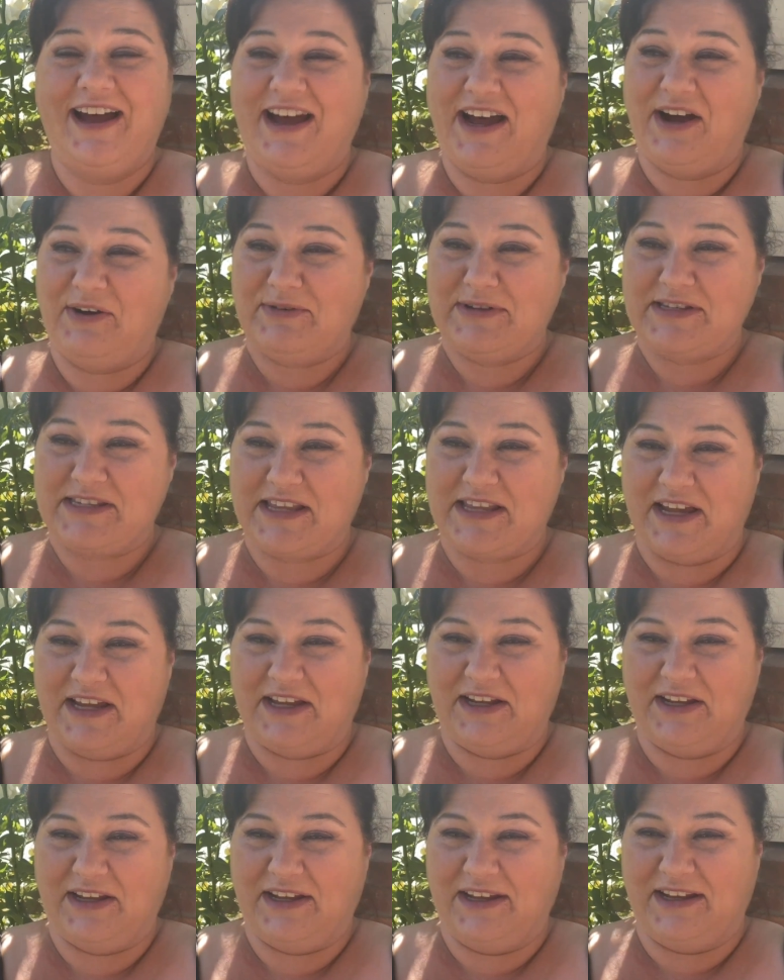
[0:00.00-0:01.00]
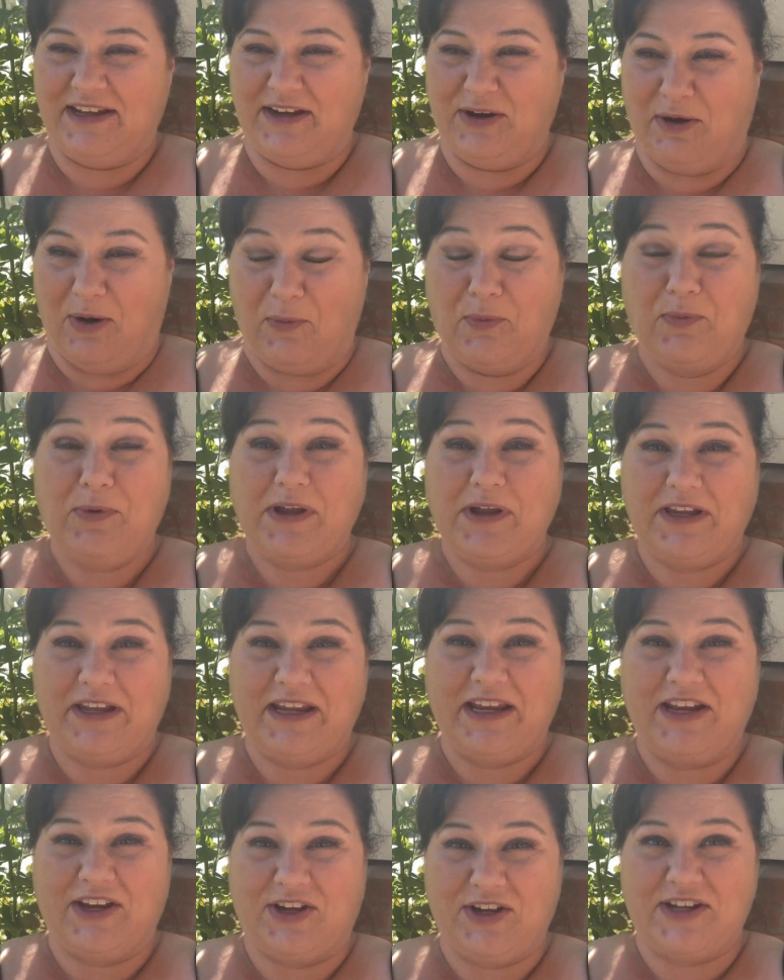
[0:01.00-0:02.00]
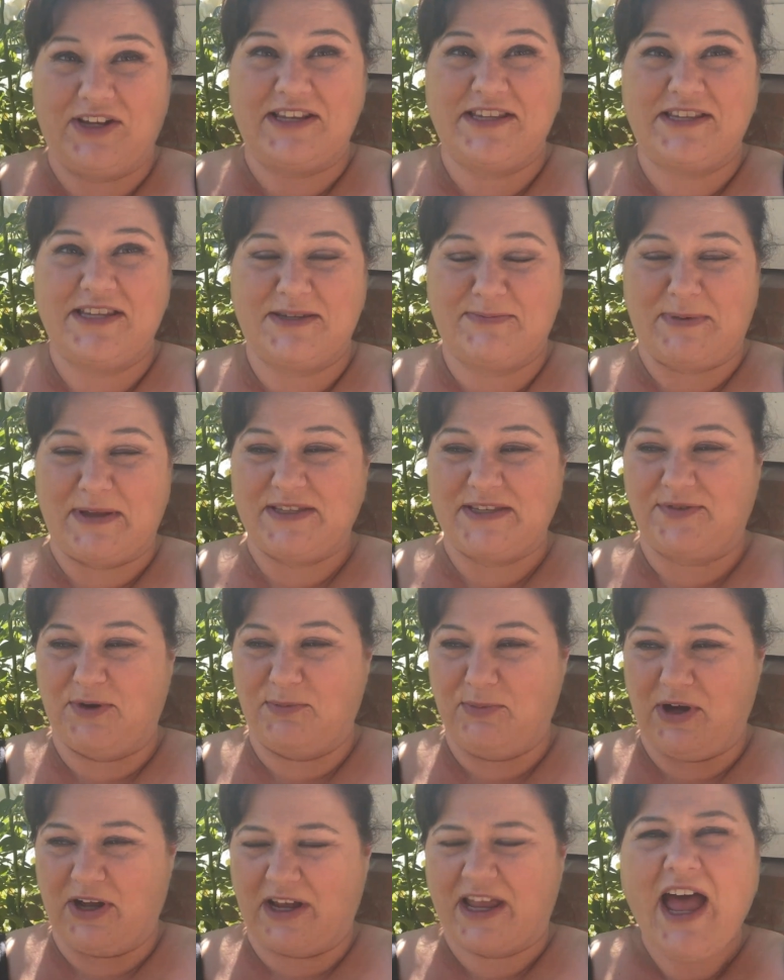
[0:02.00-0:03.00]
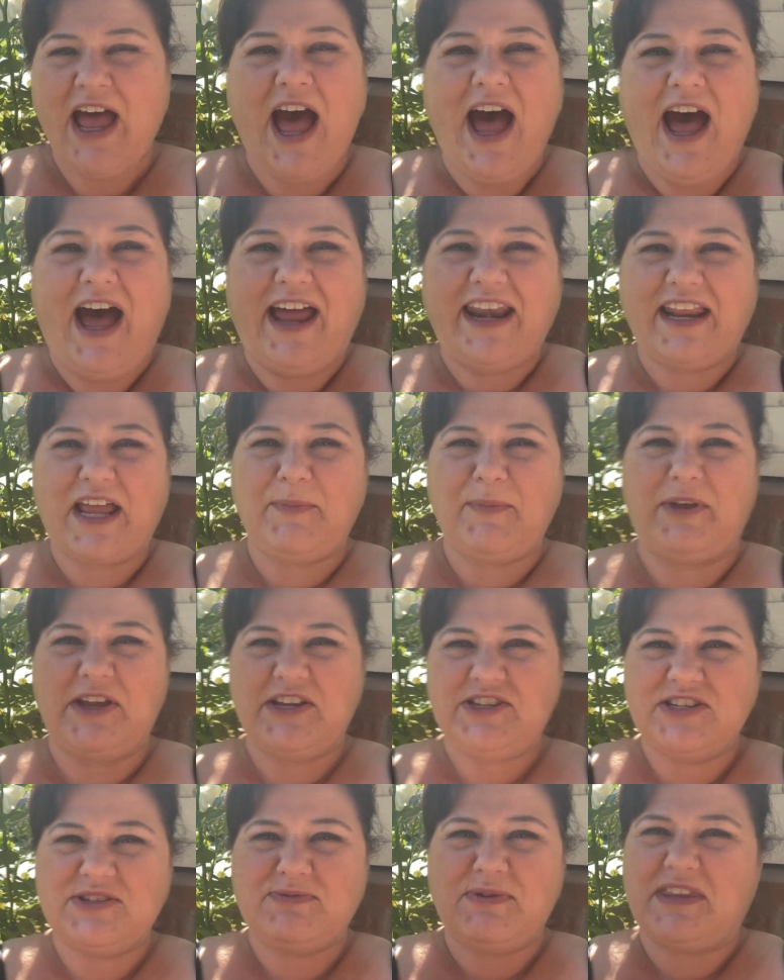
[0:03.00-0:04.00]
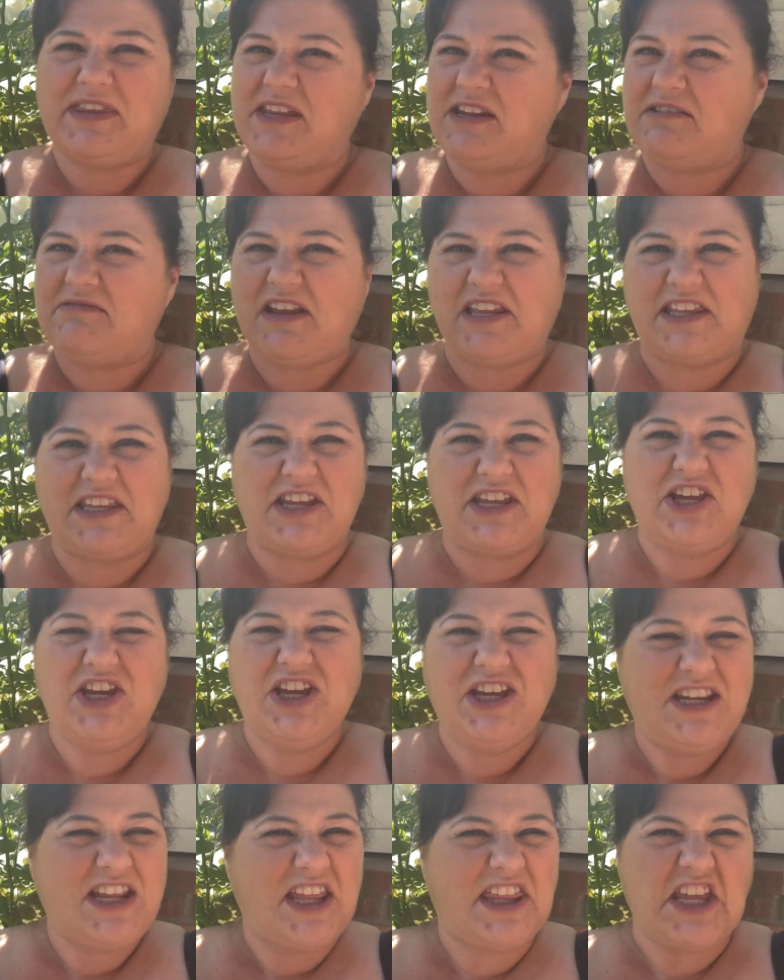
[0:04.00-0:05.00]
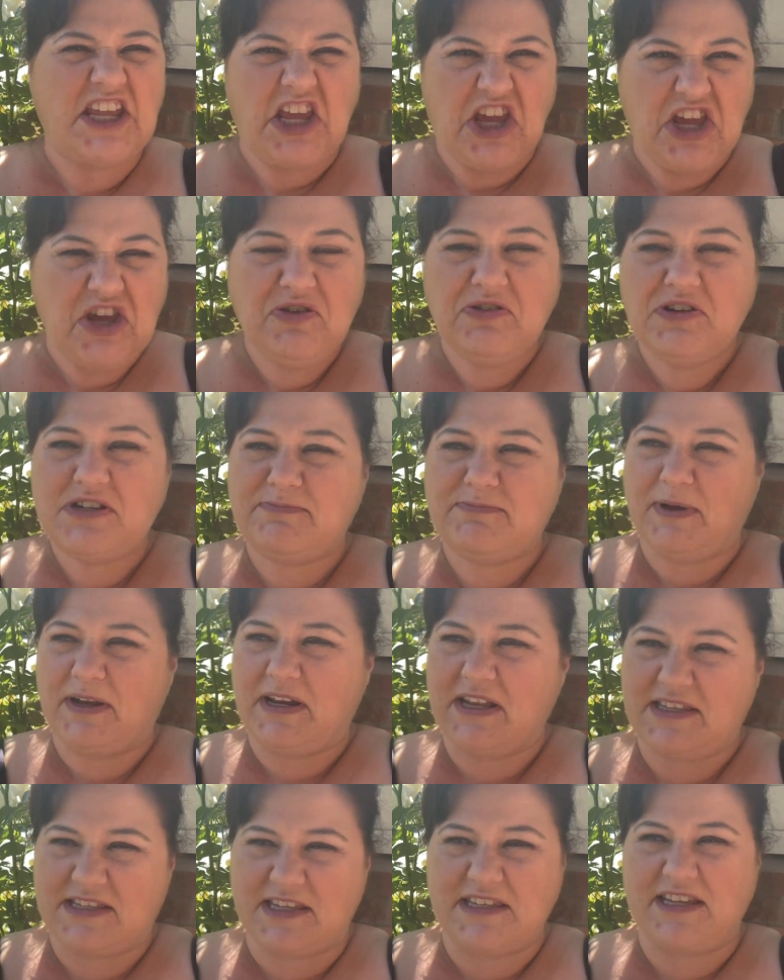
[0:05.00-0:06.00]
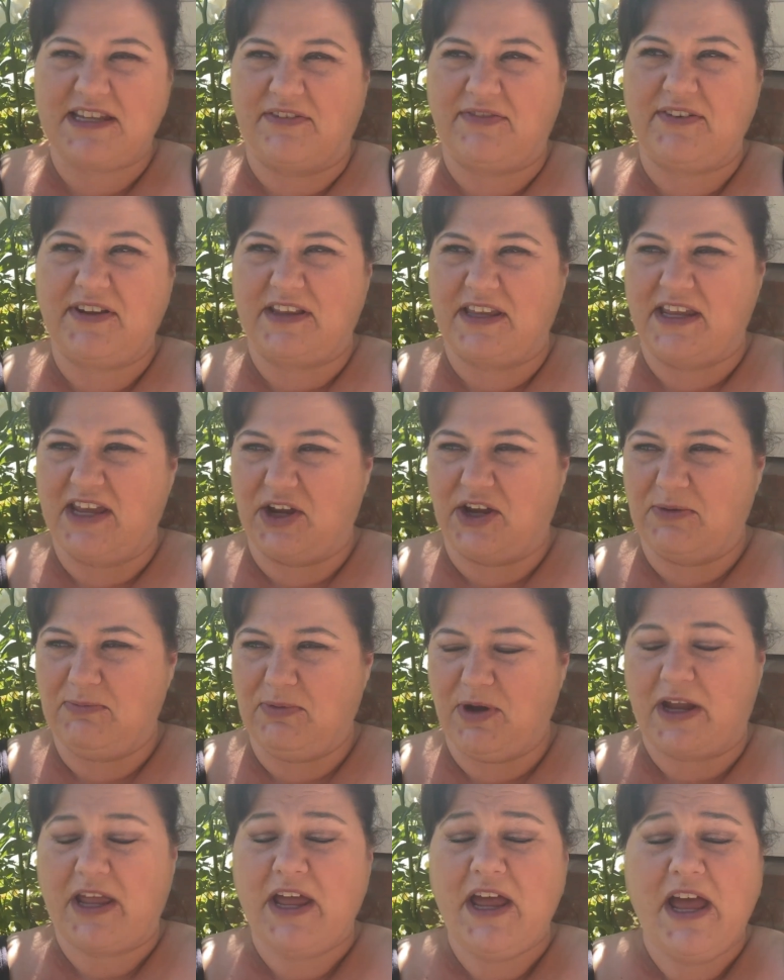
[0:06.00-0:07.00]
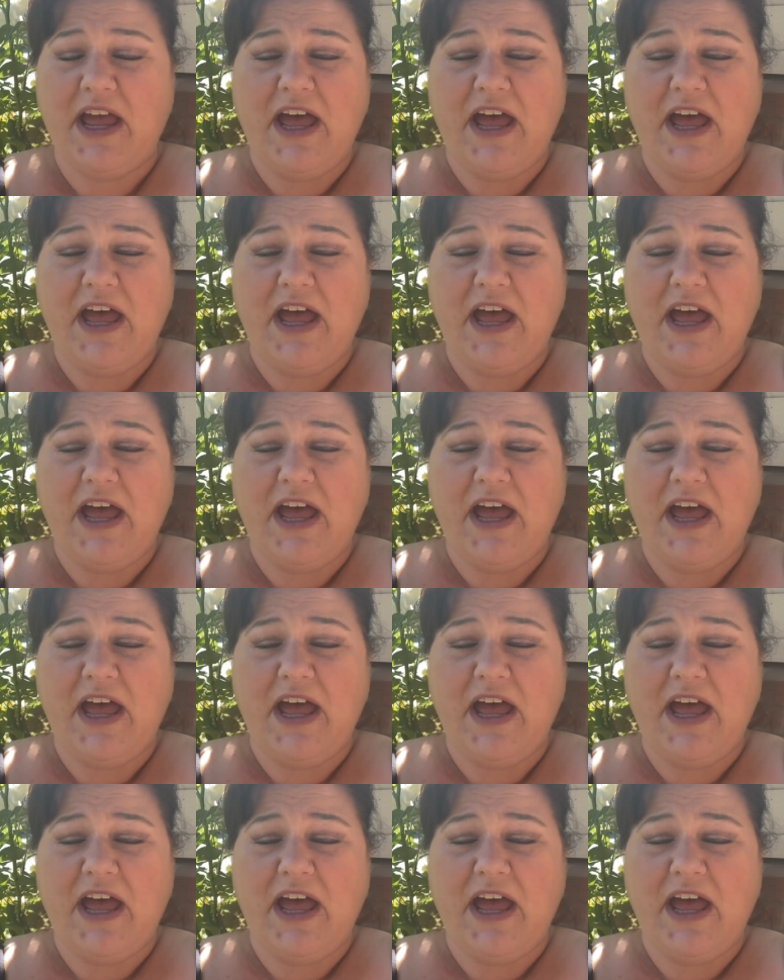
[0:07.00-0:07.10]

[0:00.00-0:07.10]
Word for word: Uh, it was a, a really good suspenseful book. I had a couple issues with it, nothing nothing huge, but it's definitely a good book.